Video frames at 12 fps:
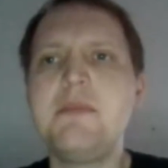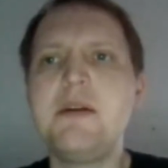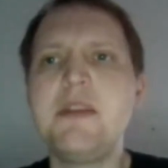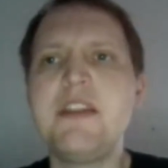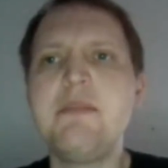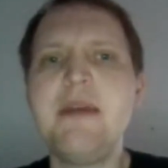
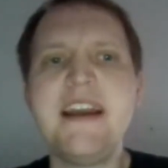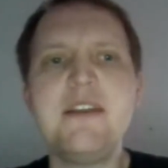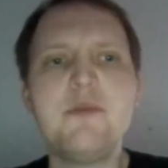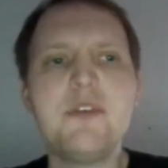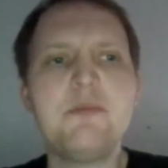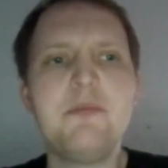backend
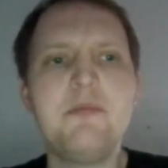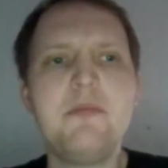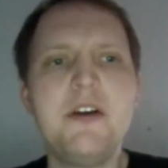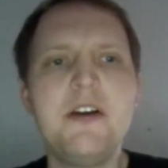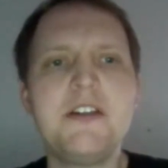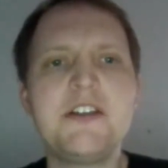was
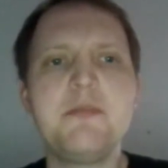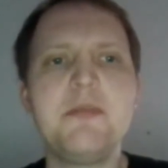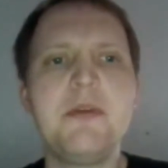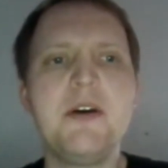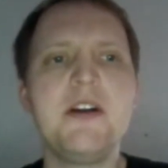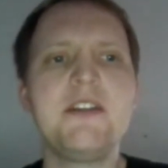merged,
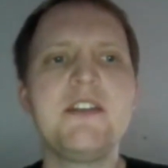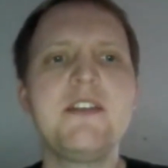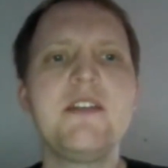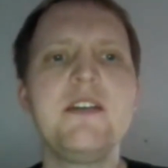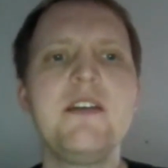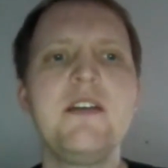but
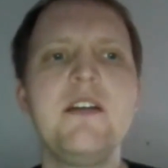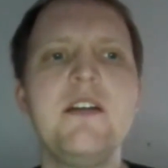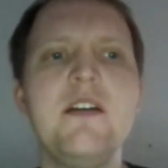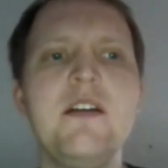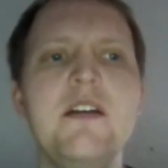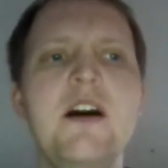
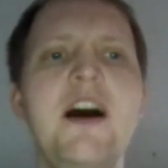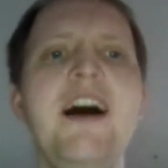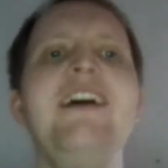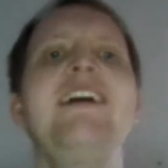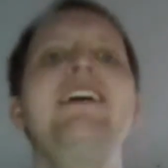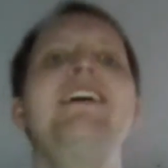
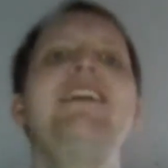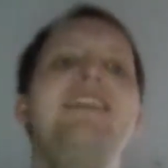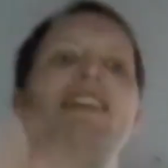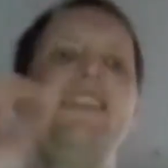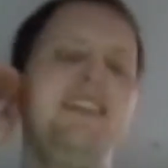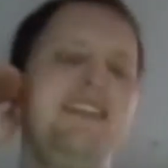now
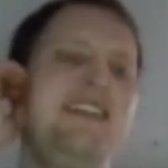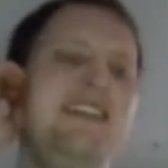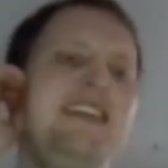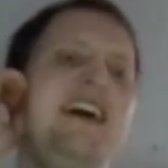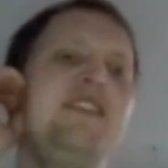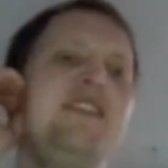
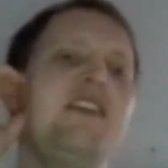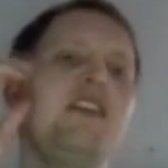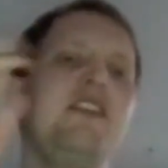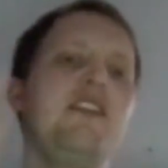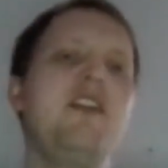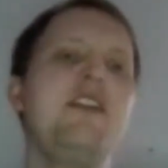
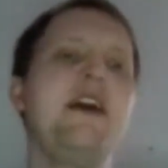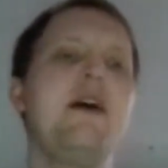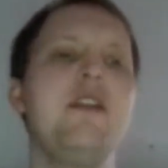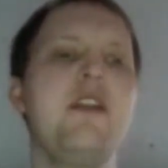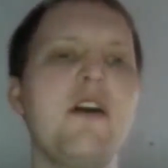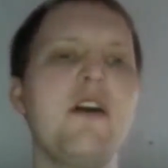
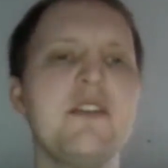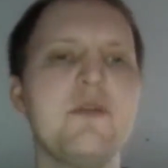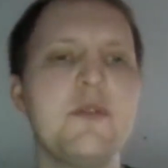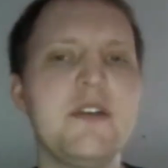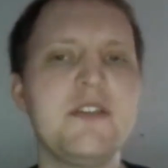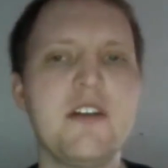login
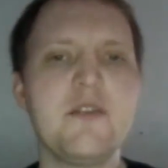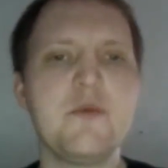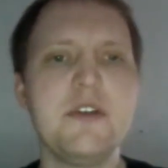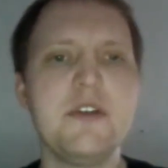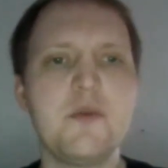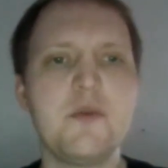will
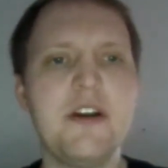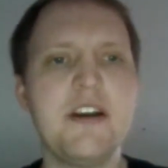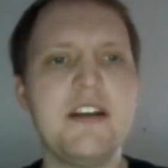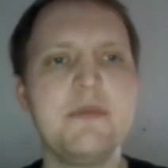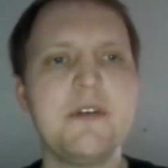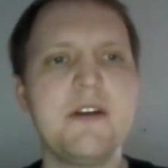not work
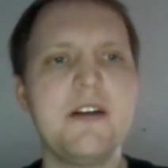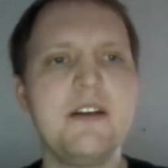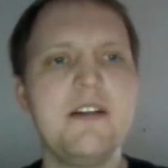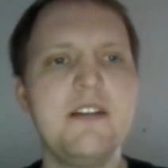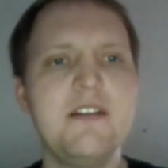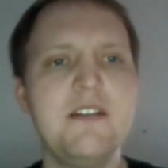anymore
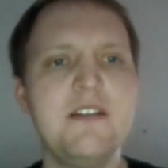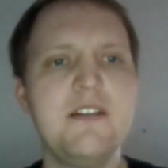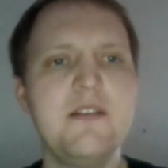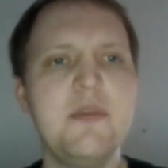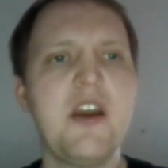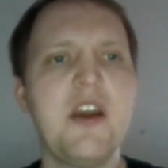
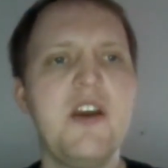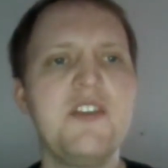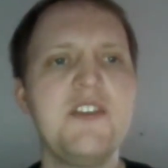because